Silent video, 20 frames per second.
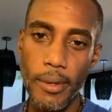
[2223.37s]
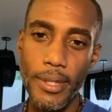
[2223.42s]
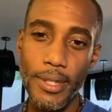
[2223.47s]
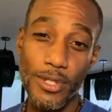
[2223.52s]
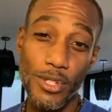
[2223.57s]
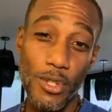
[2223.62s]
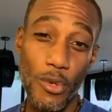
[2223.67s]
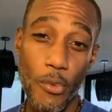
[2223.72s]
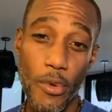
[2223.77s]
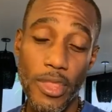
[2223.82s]

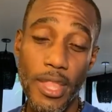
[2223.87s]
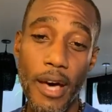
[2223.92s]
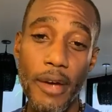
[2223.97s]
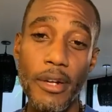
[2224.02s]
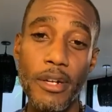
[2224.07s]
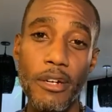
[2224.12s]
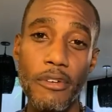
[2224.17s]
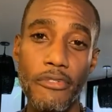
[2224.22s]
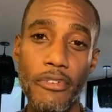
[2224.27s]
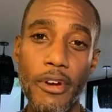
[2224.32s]
so without
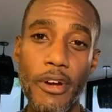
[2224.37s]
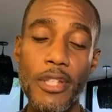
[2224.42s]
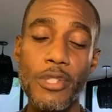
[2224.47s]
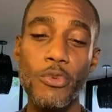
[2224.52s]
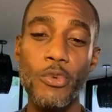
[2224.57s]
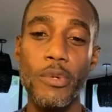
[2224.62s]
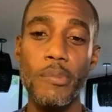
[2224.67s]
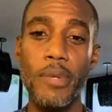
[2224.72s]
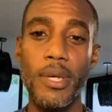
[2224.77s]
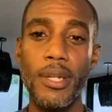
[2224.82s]
interference
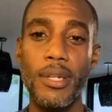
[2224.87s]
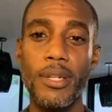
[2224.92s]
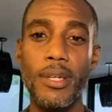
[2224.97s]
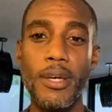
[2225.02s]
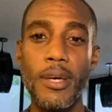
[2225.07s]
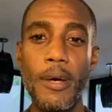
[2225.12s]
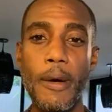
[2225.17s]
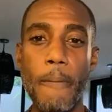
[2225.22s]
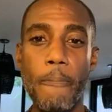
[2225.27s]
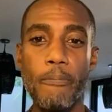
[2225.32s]
would mean,
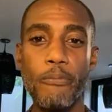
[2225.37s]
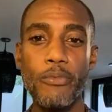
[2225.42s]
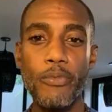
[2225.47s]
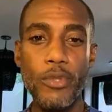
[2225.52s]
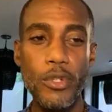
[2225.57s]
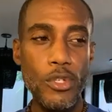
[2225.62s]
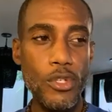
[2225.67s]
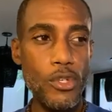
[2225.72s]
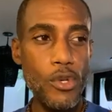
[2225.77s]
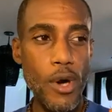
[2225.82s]

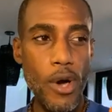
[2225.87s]
you